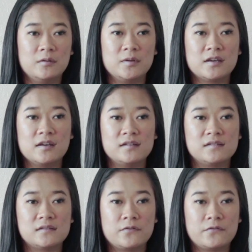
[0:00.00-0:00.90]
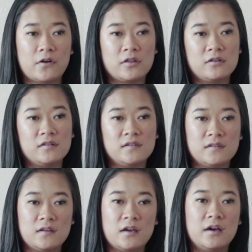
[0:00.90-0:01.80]
because
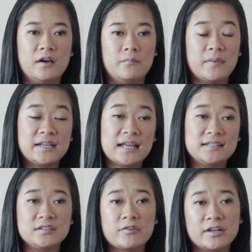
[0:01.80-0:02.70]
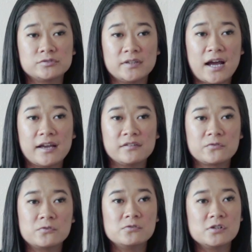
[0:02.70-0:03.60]
my dad did graduate high
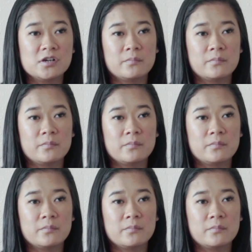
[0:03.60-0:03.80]
school,